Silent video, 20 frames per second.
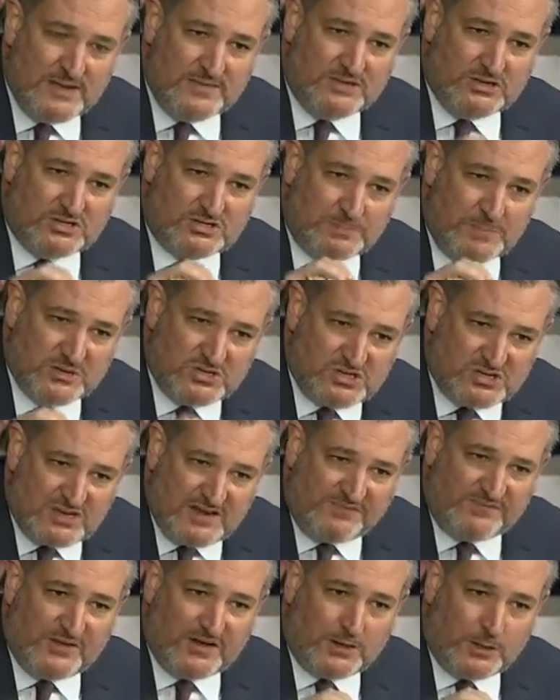the
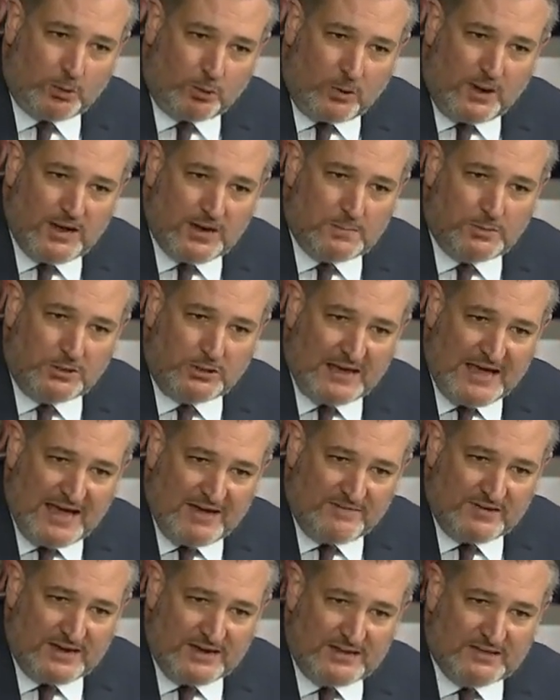specific credible
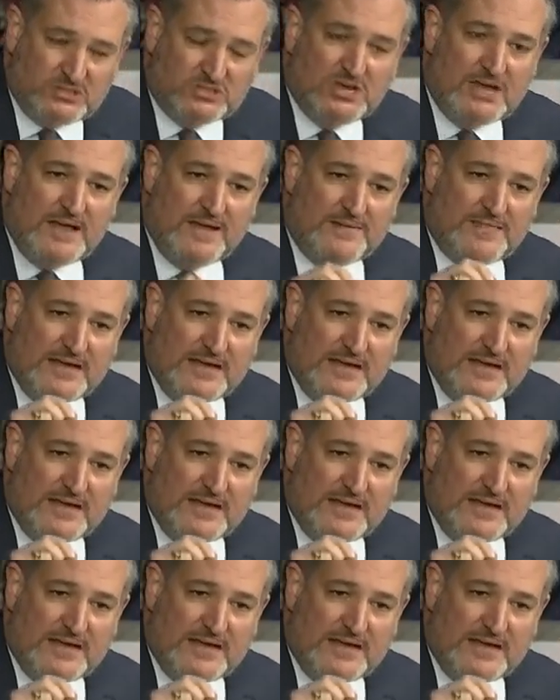evidence